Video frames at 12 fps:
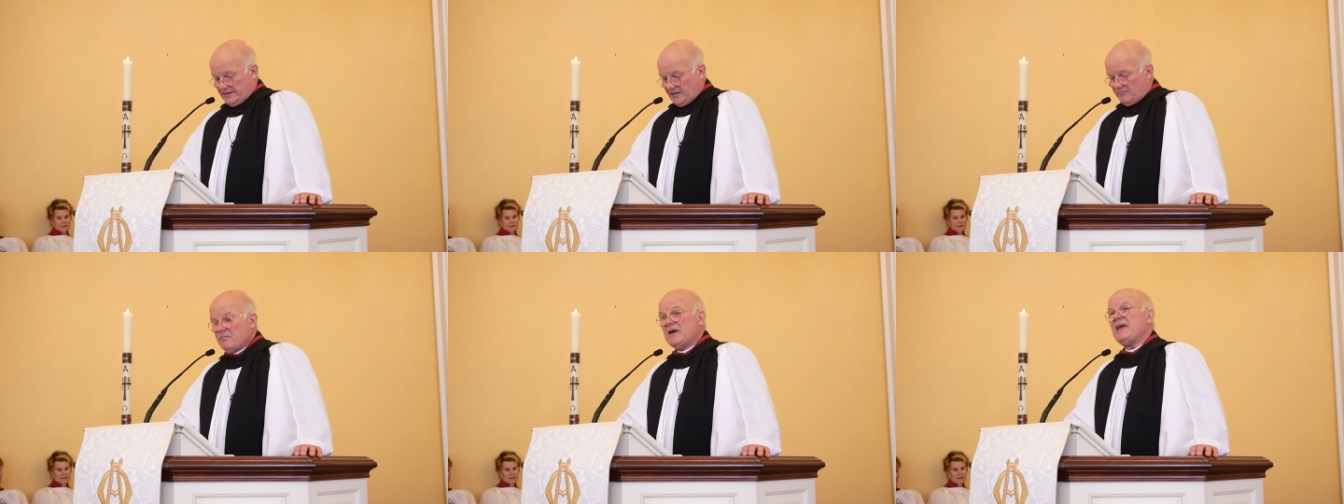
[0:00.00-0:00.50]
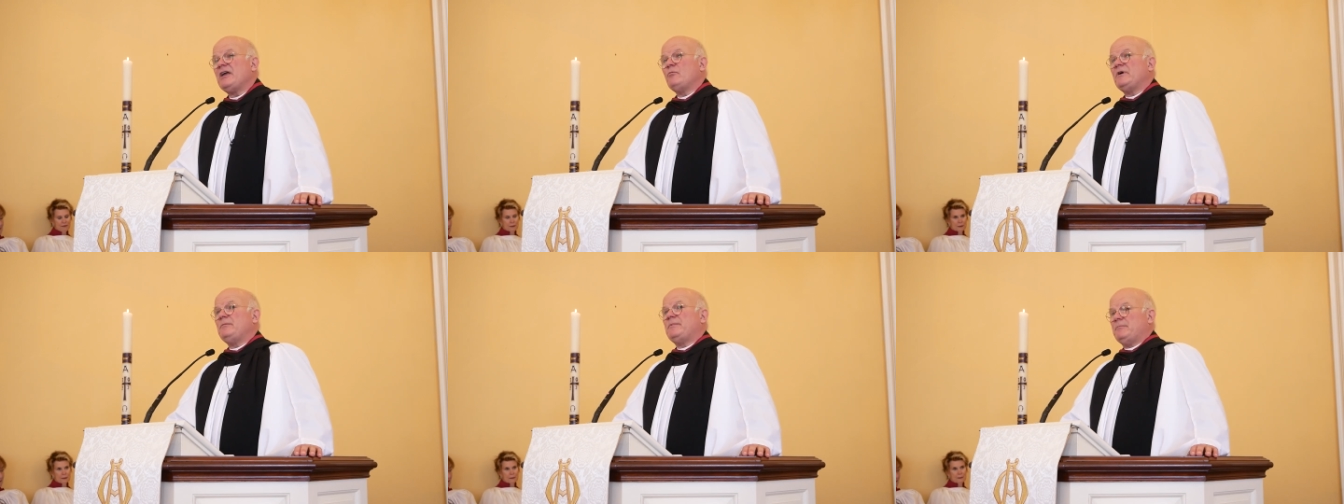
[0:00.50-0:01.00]
And may
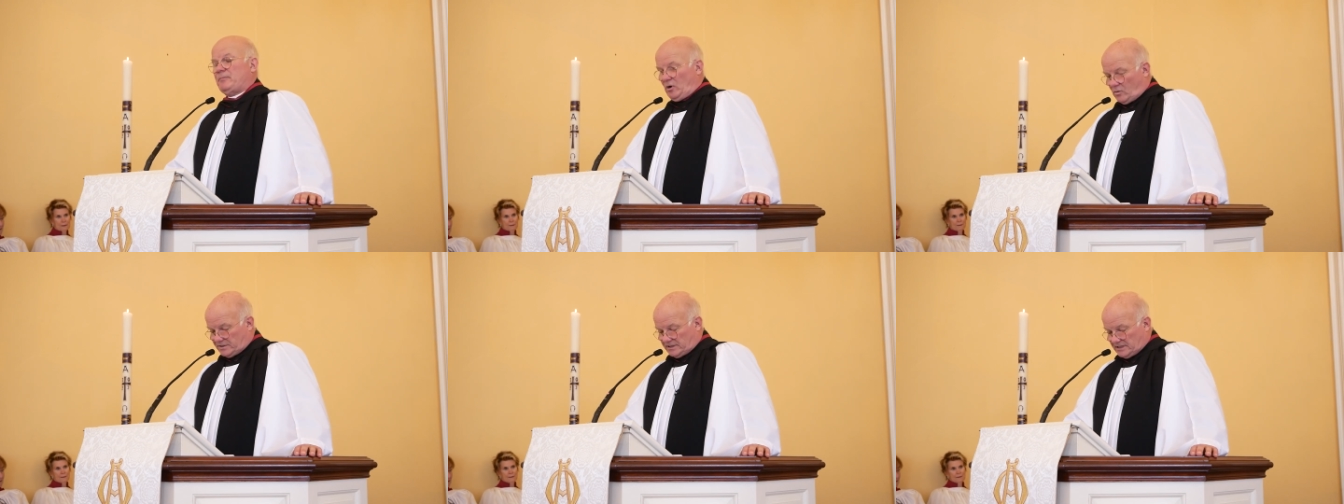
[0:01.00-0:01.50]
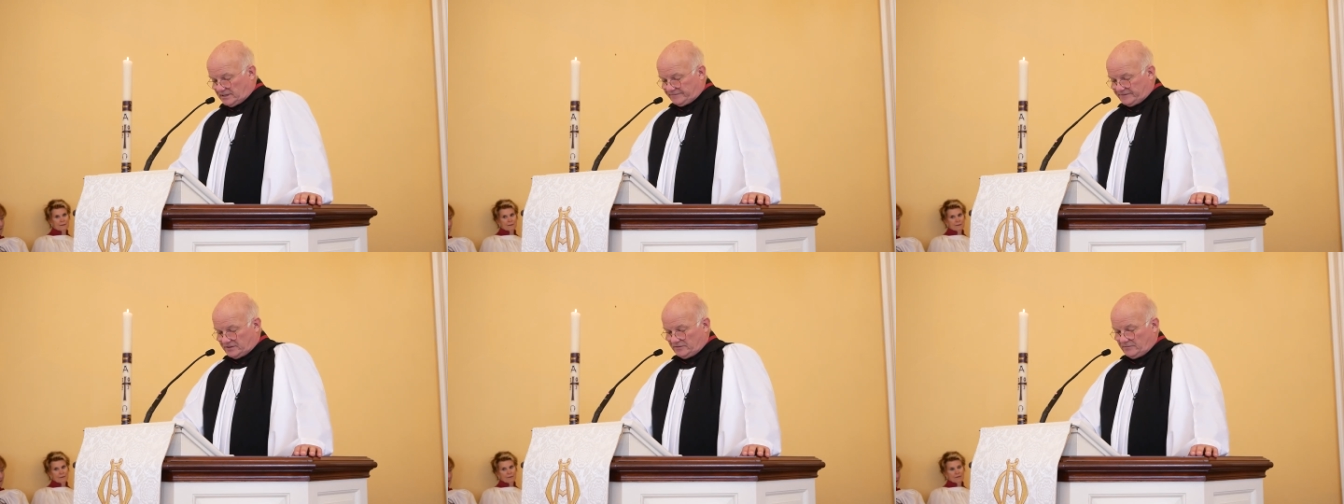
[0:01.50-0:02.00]
we be bold
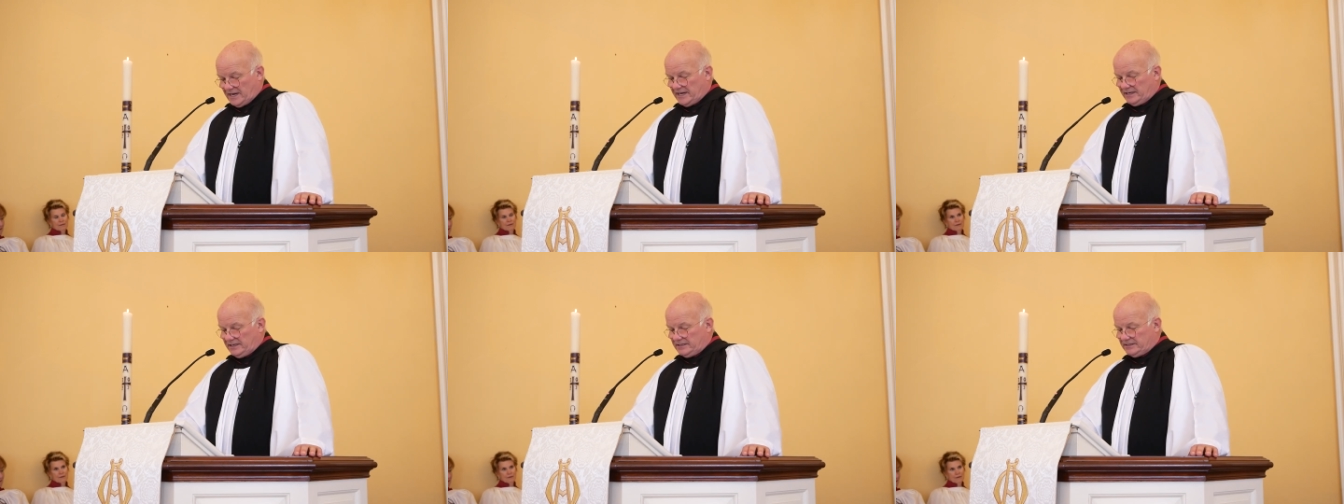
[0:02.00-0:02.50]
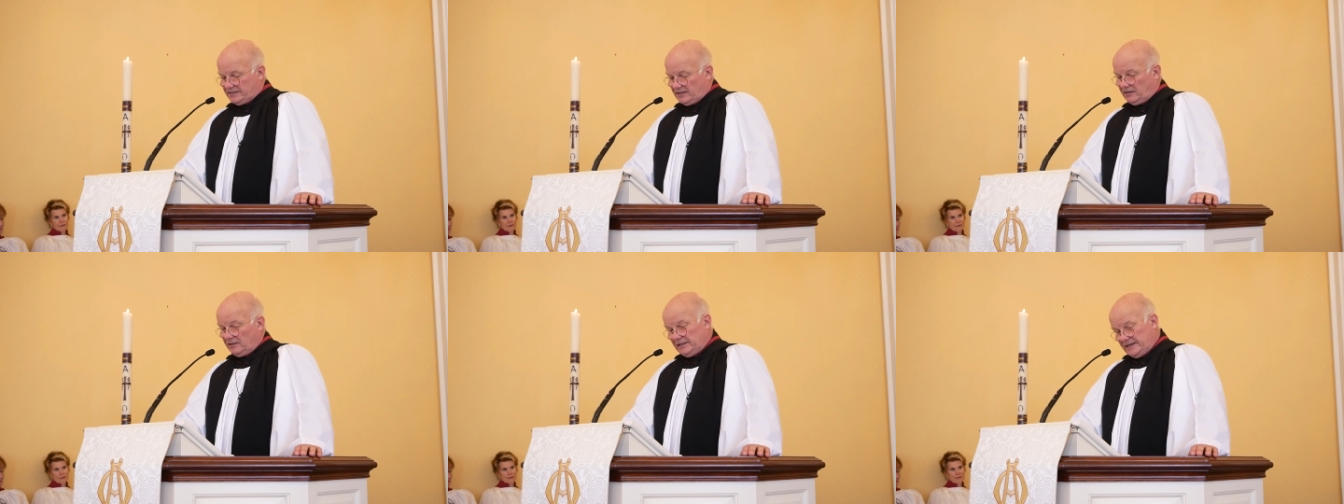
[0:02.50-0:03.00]
enough to end
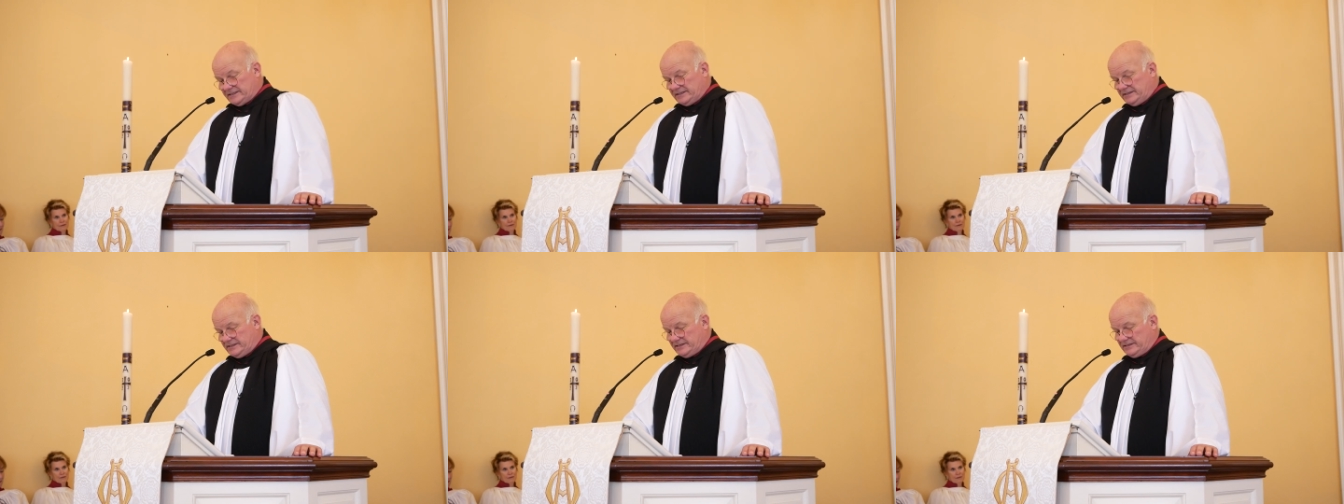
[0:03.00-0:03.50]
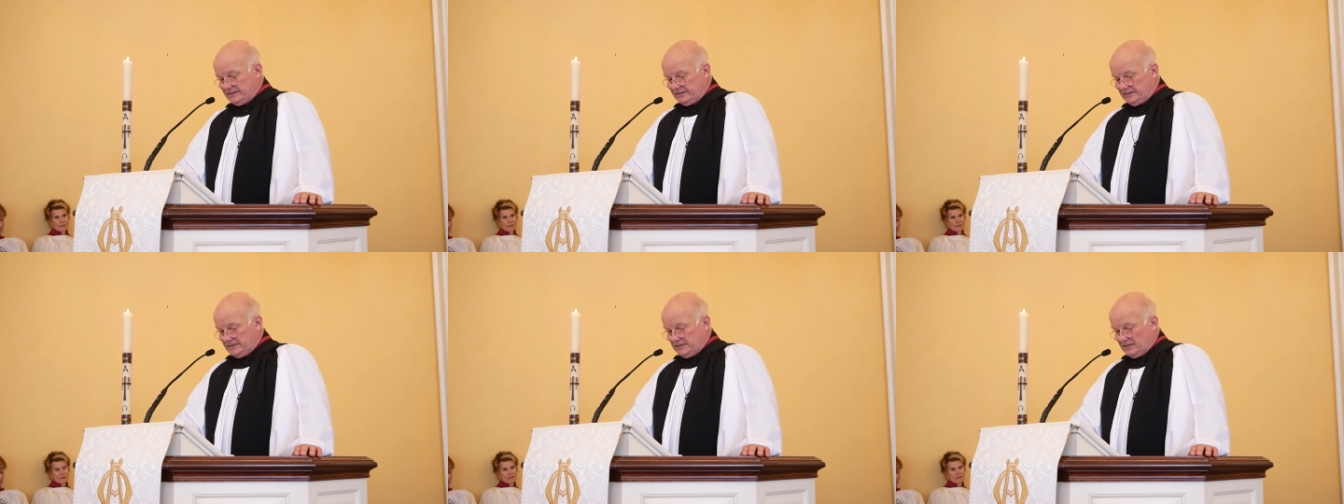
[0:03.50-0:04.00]
our letters,
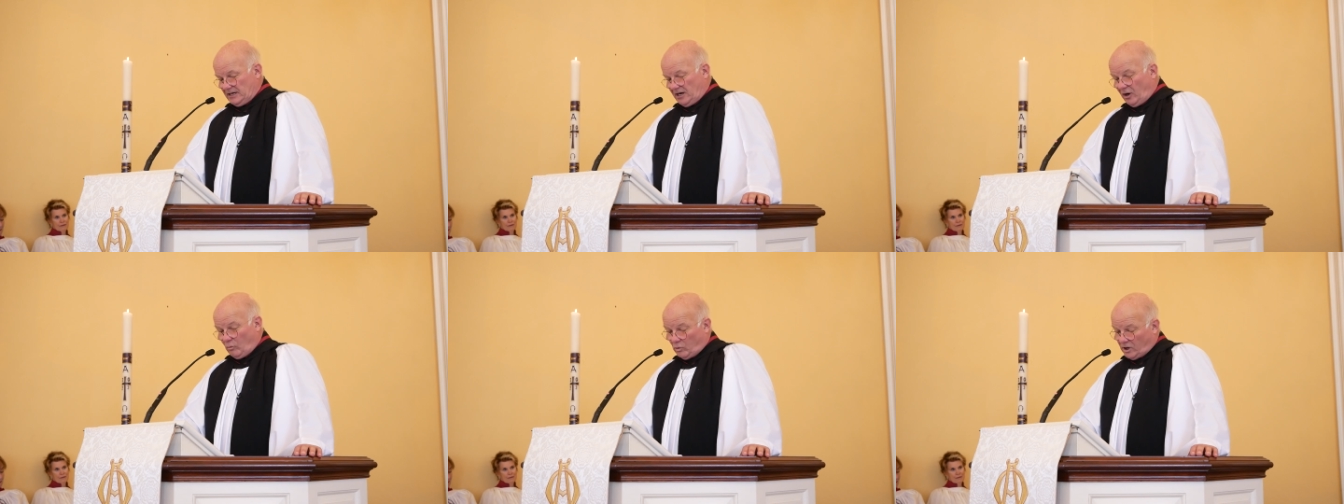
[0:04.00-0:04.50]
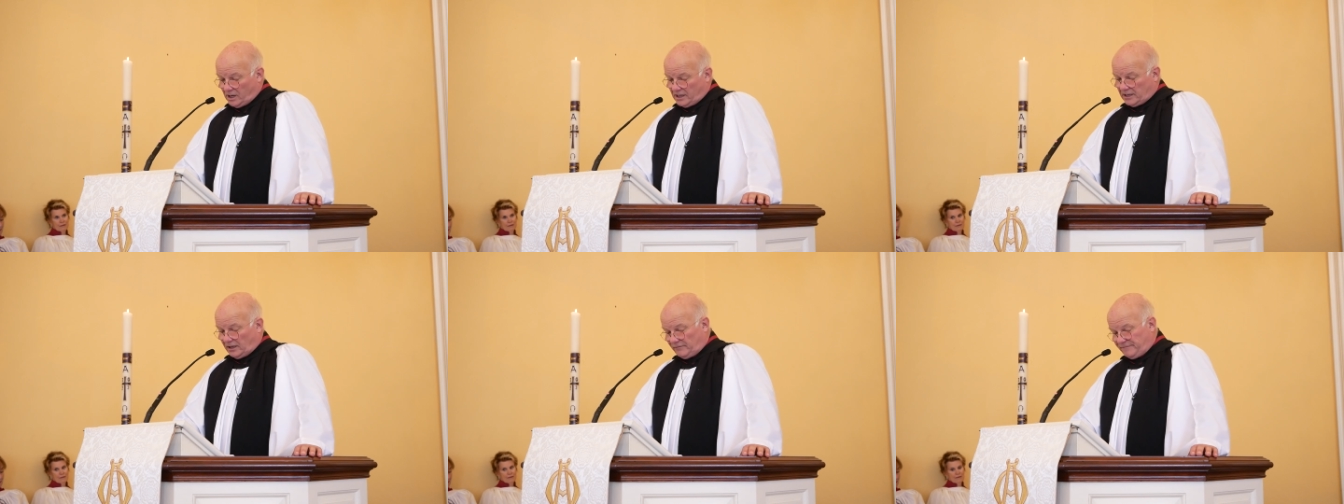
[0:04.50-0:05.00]
our
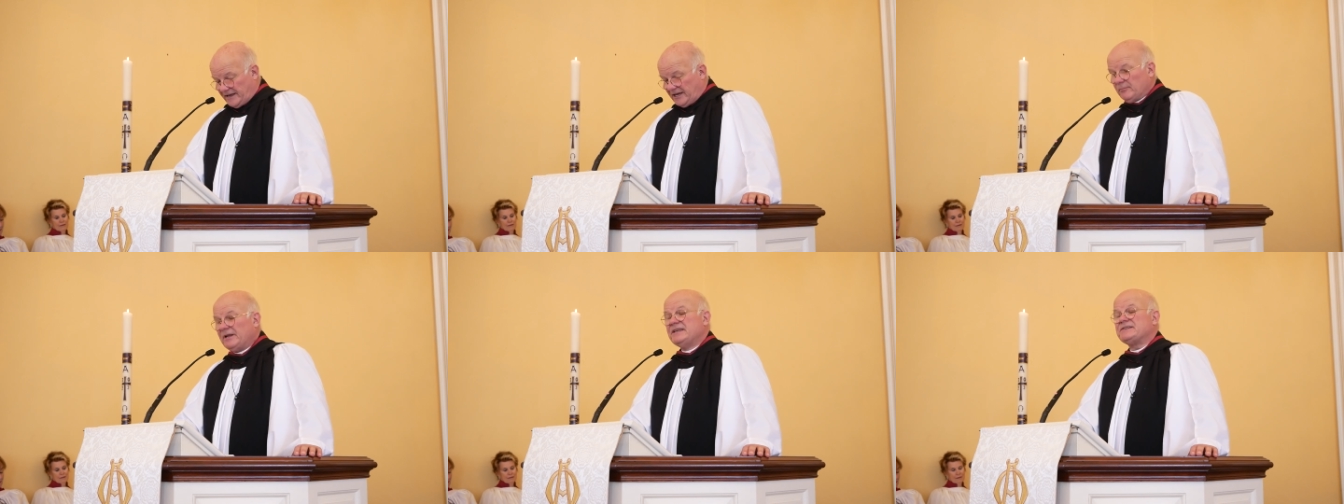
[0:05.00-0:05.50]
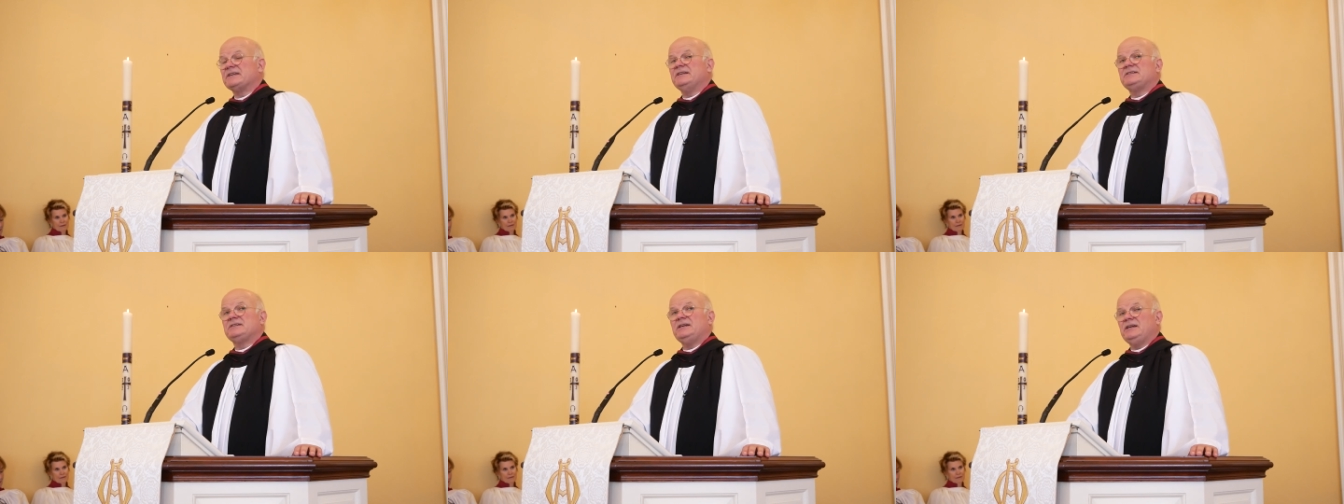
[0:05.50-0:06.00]
work, our families,
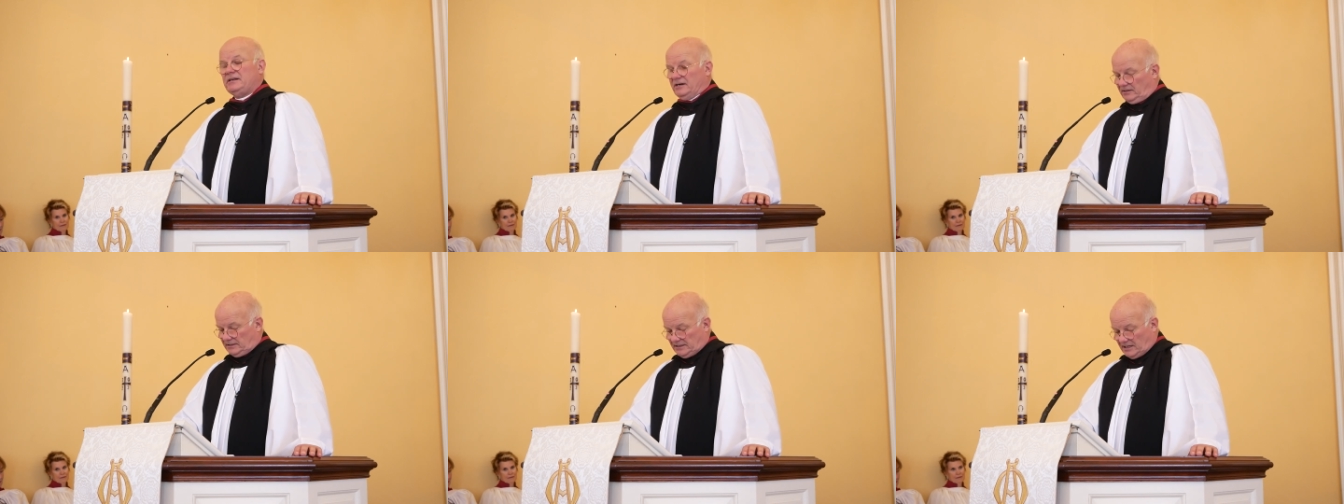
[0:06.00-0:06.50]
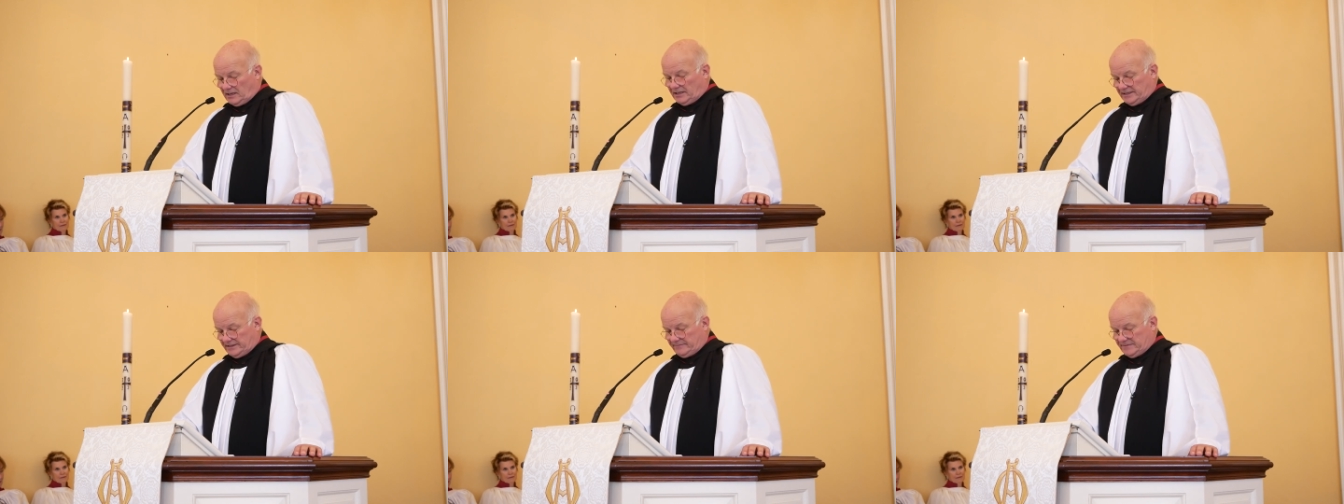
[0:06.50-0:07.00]
indeed our
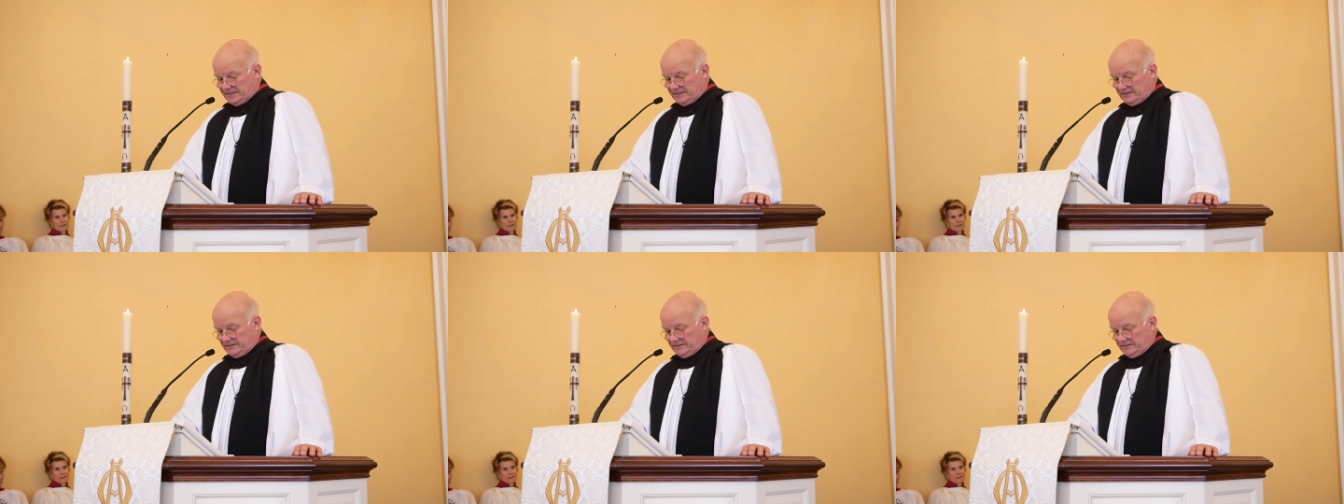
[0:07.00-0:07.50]
lives,